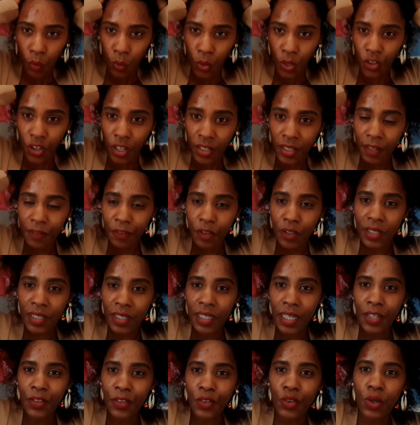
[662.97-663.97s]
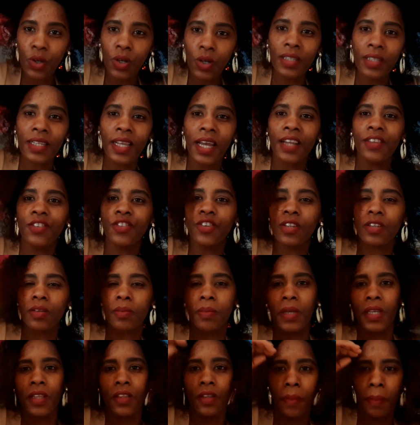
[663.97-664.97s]
we just have to stay indoors and
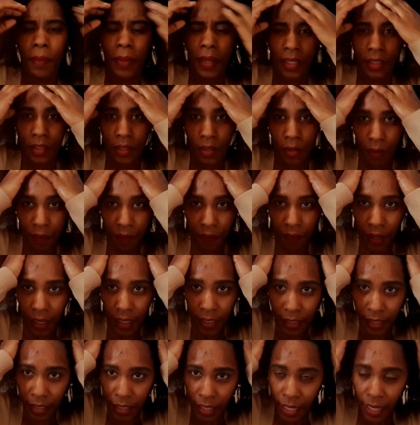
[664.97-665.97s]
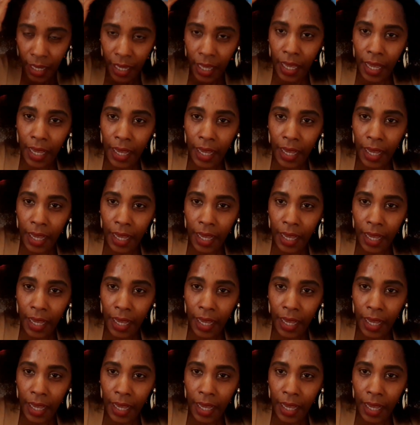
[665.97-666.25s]
just make the best of it